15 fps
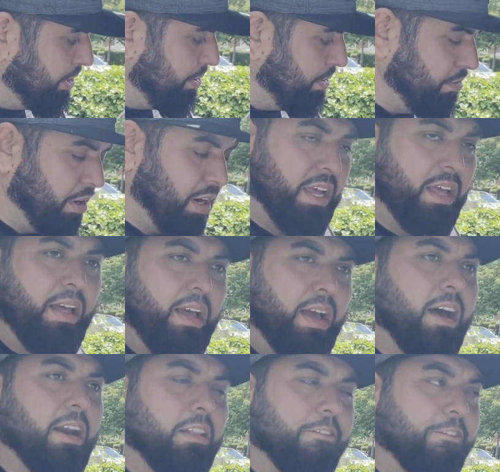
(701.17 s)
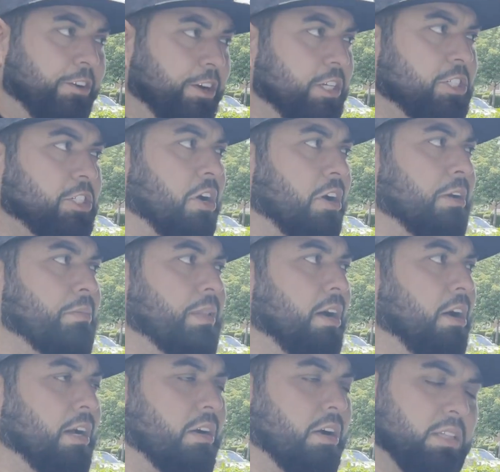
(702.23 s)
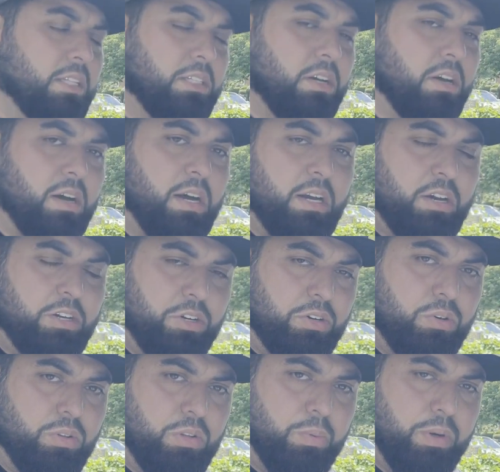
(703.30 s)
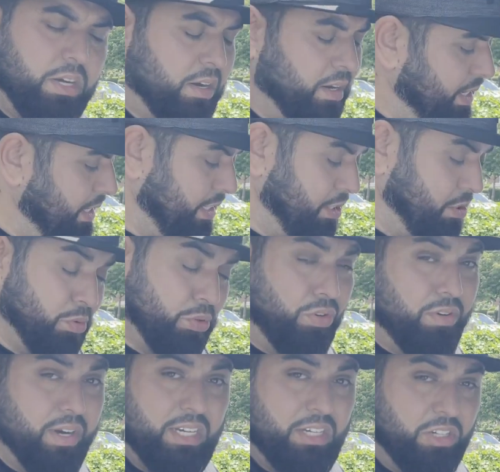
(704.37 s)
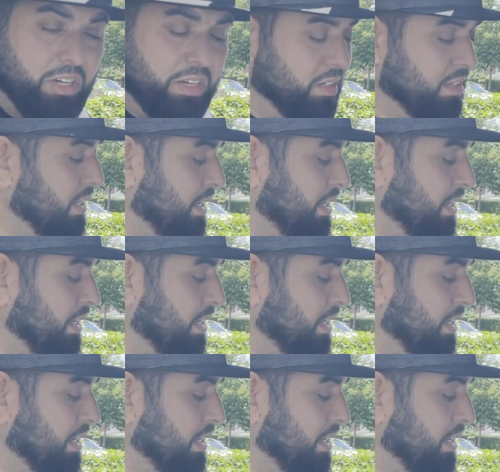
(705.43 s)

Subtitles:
do it right. And the first time that I got this car and I'd done all the work on it, this was already done,